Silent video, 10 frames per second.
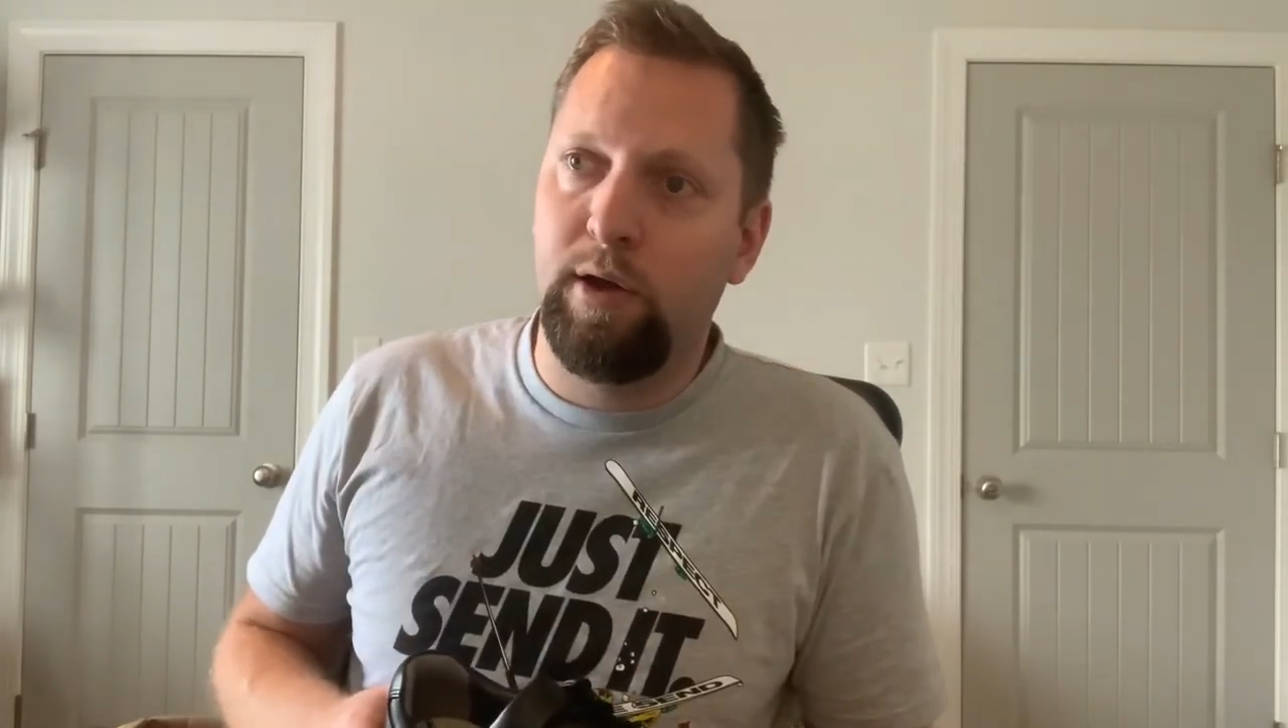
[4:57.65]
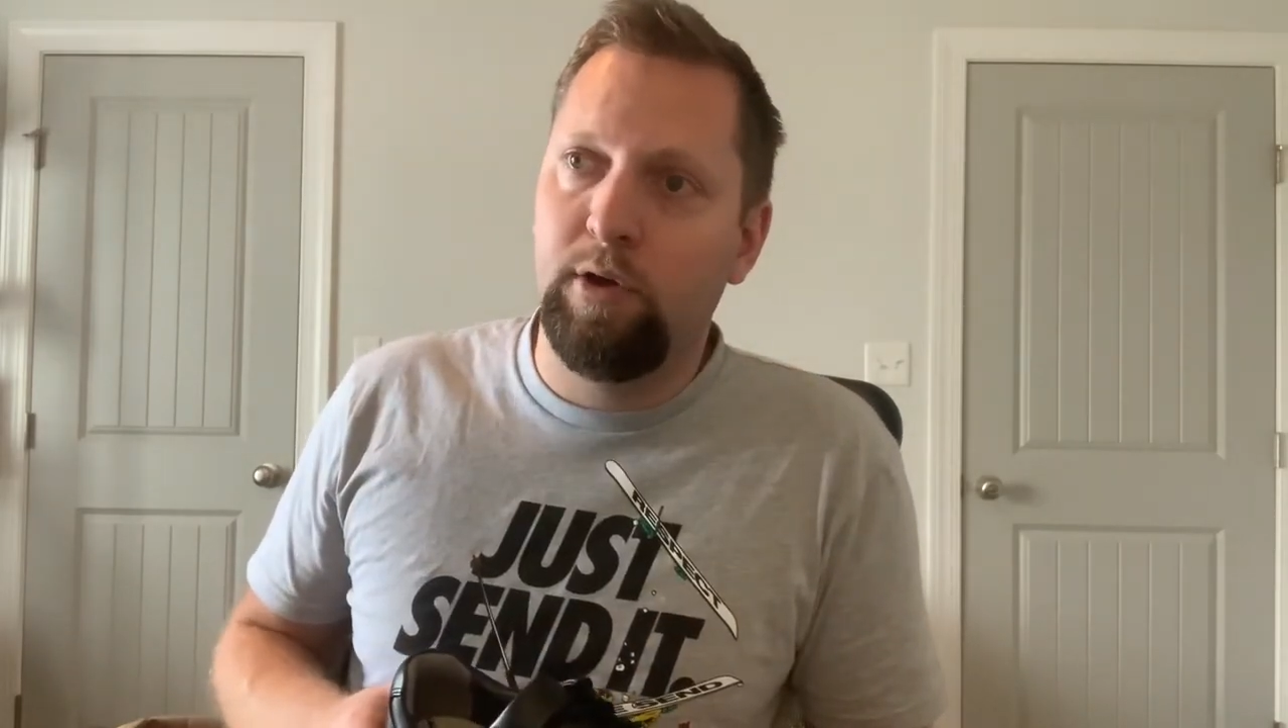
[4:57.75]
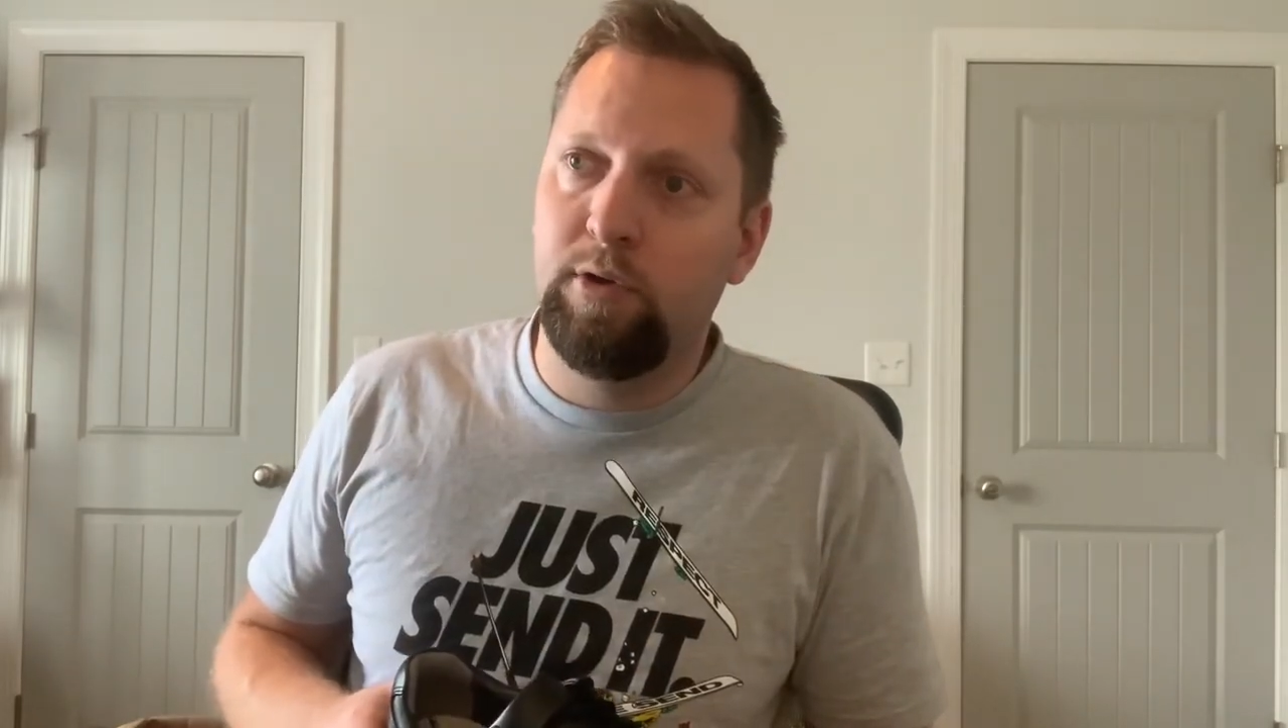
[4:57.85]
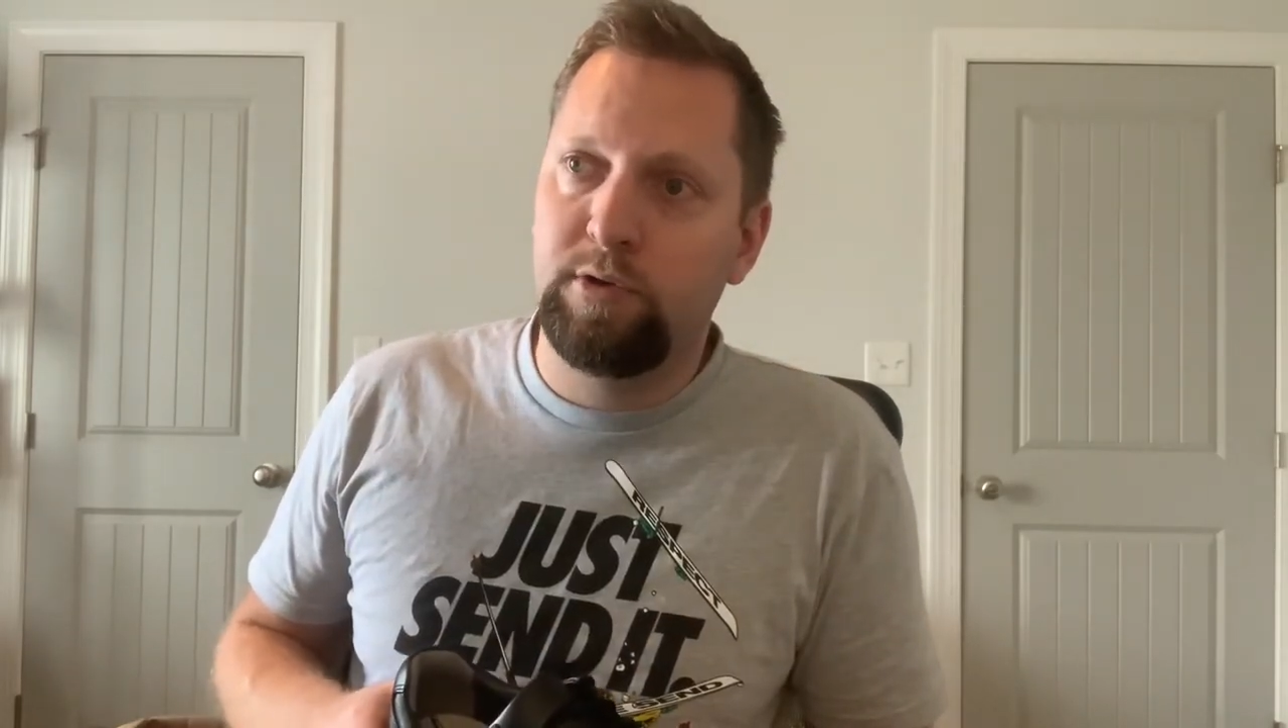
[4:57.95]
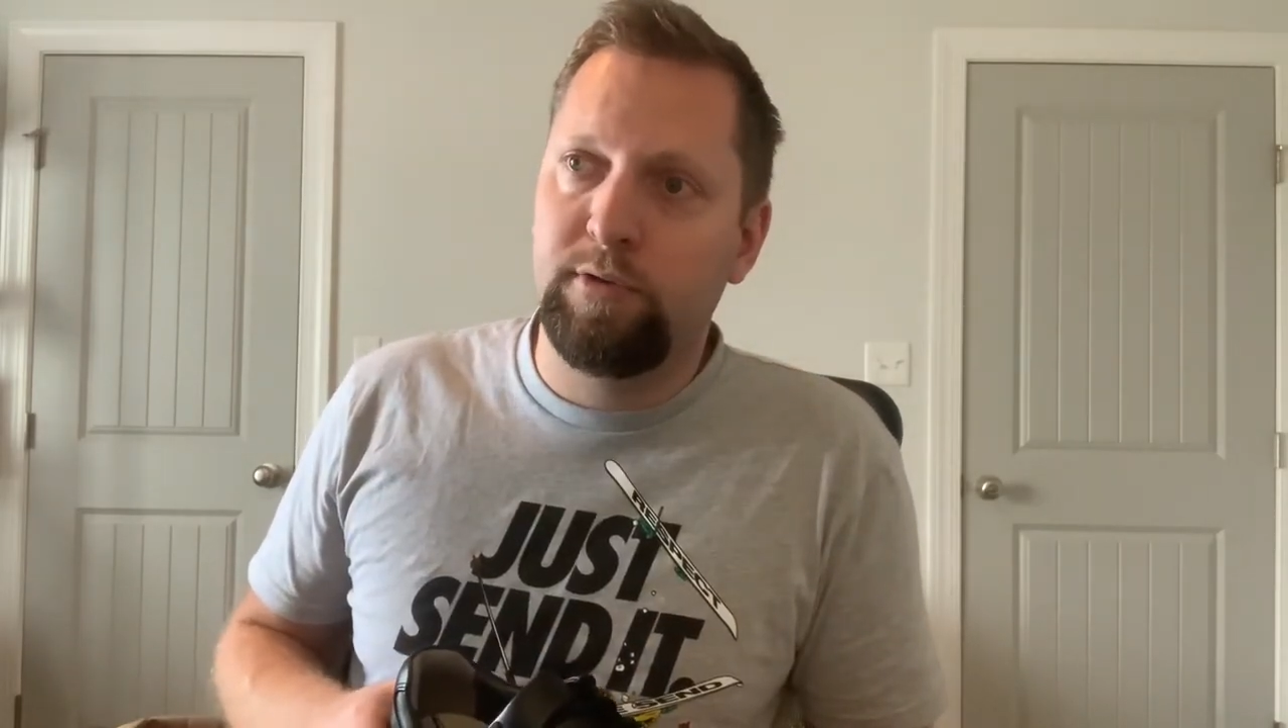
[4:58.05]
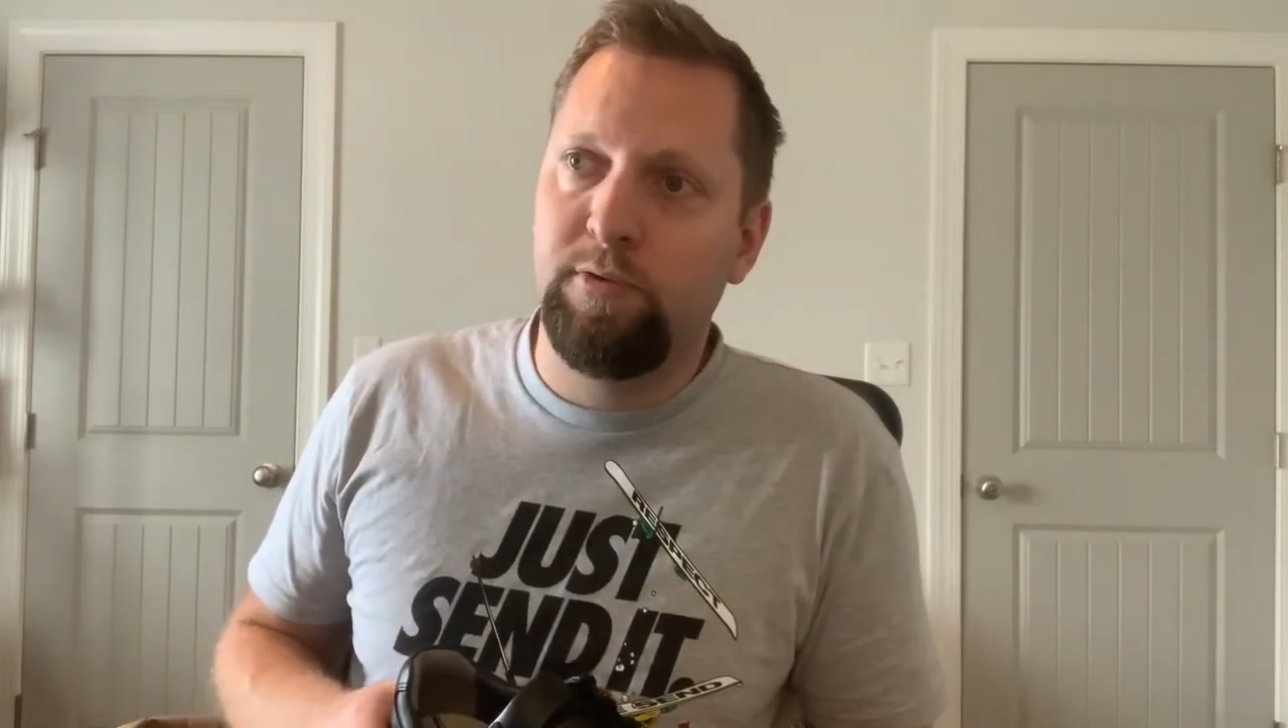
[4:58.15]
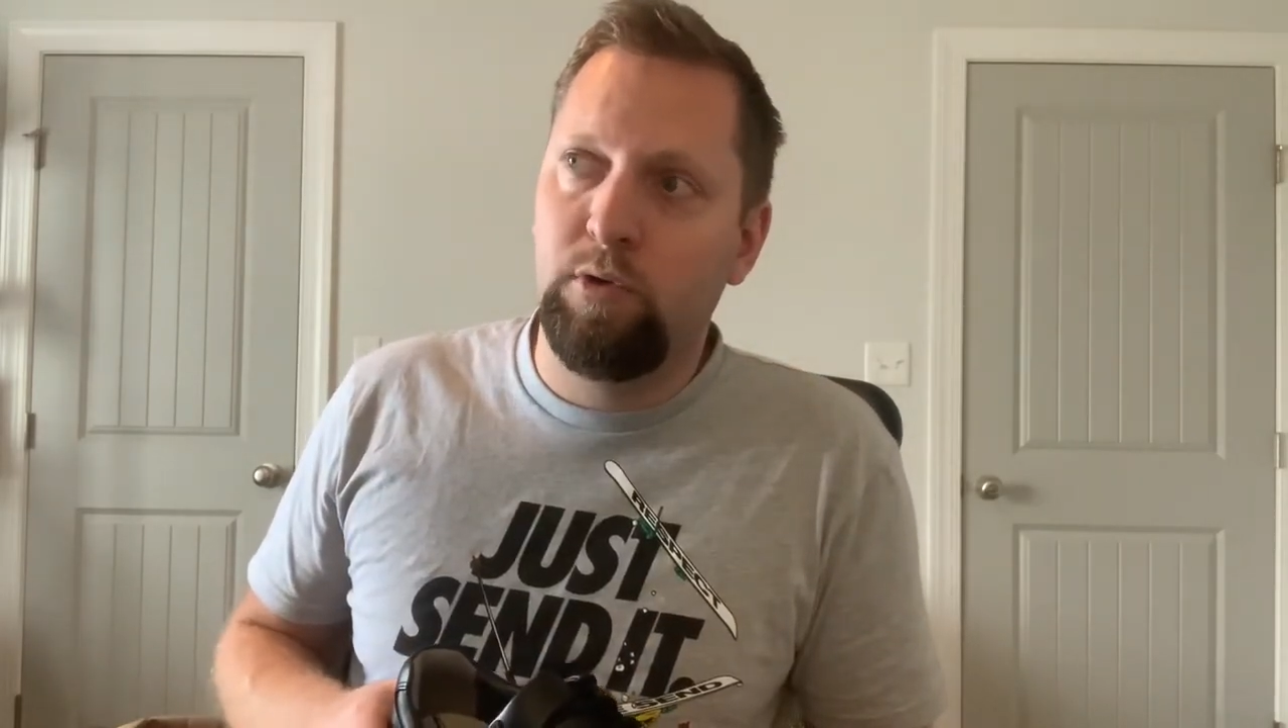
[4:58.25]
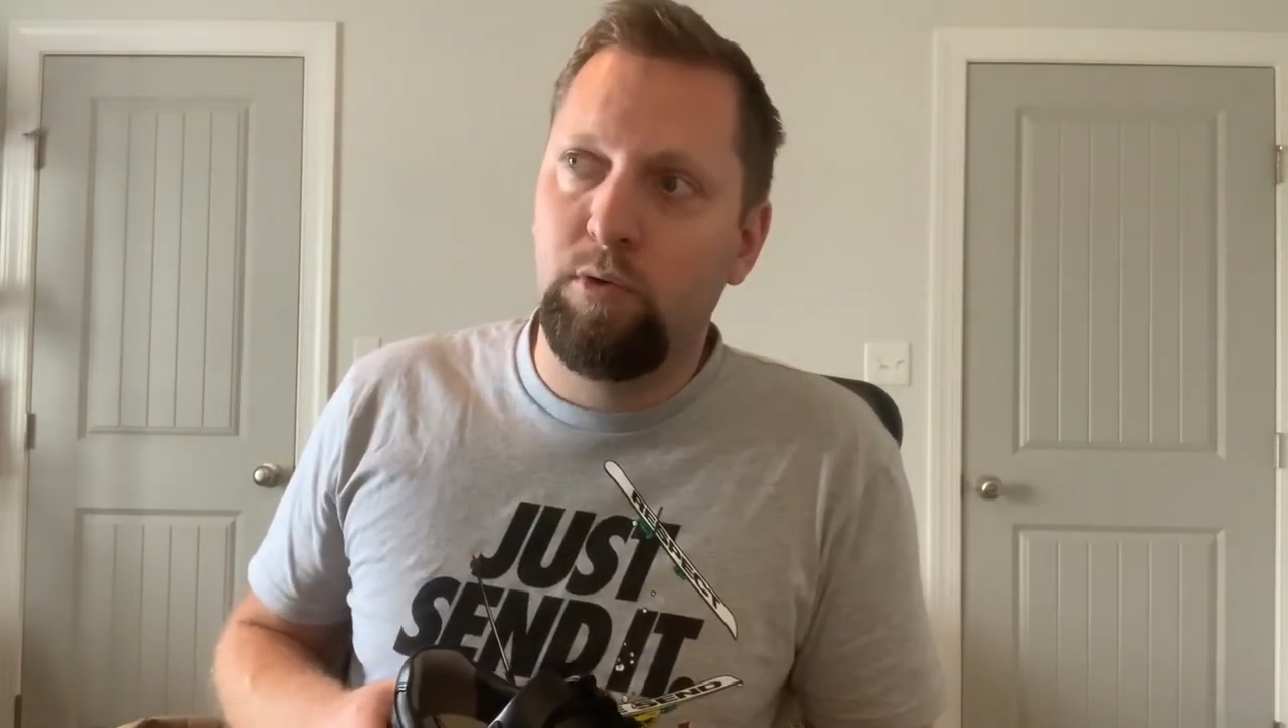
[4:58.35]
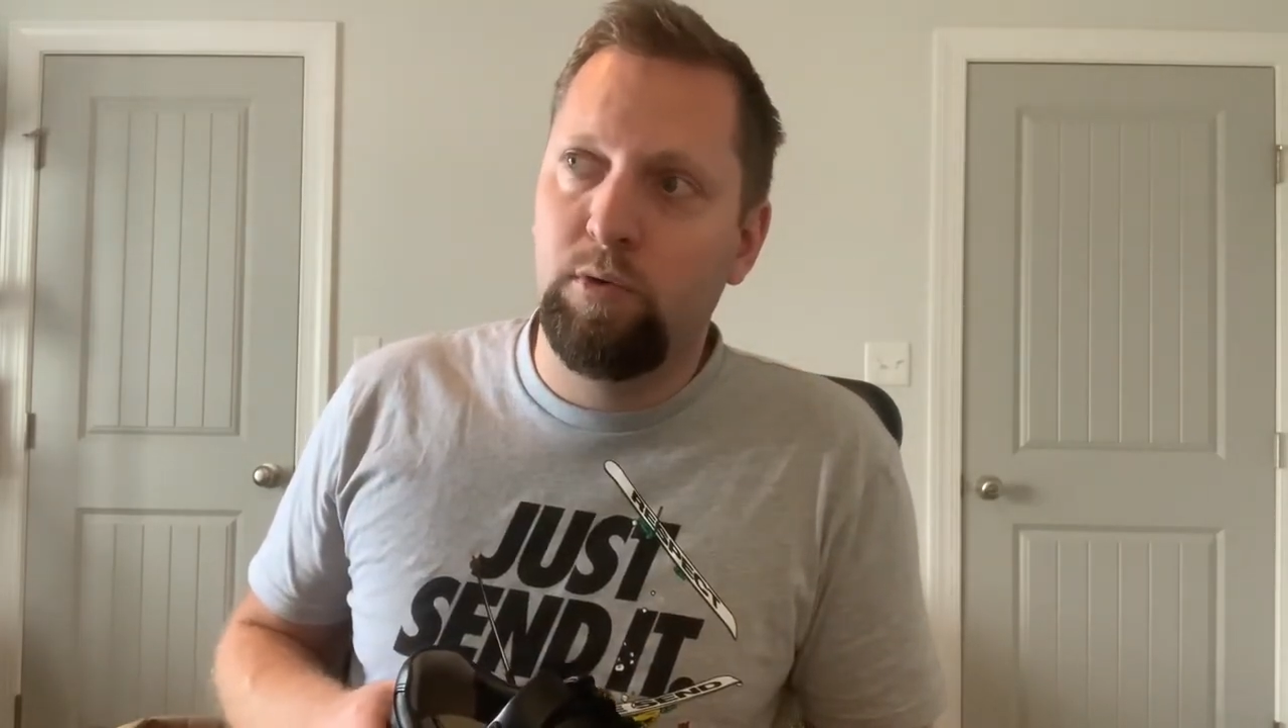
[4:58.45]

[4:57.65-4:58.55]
know there's a few,